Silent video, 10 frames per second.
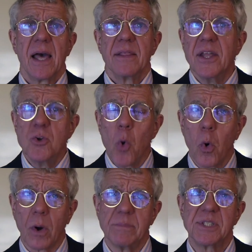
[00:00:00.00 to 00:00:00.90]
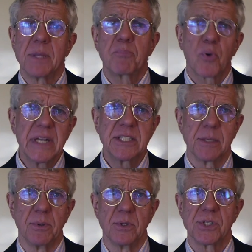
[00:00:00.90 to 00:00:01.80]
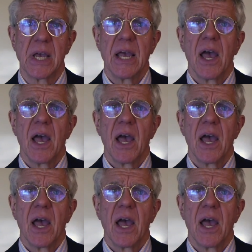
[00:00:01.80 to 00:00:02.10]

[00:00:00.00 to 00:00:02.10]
the norms, the principles